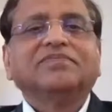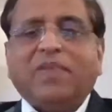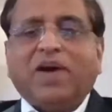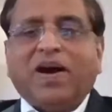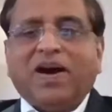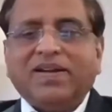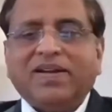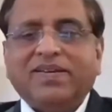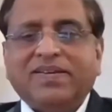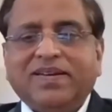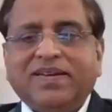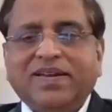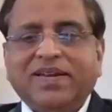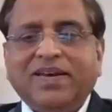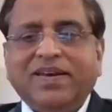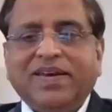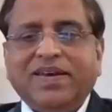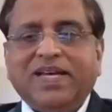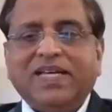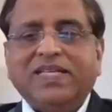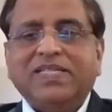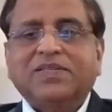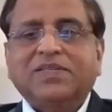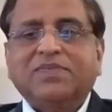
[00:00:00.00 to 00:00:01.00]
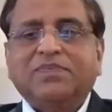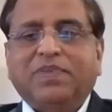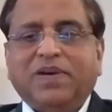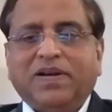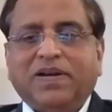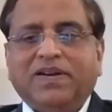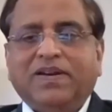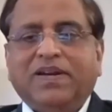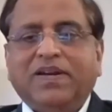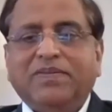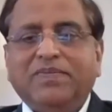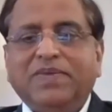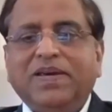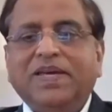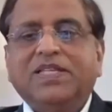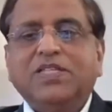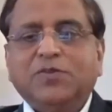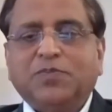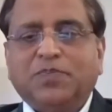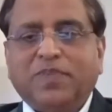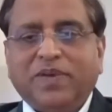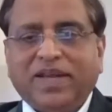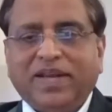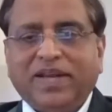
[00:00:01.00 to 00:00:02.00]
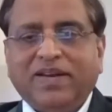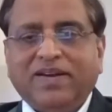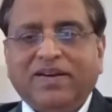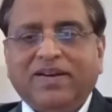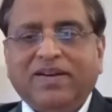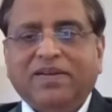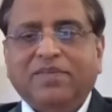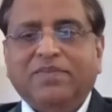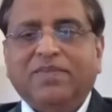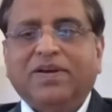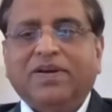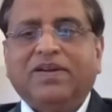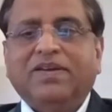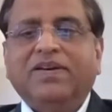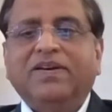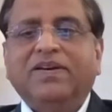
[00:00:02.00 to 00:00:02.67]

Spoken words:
partially yes, but let me explain a little bit.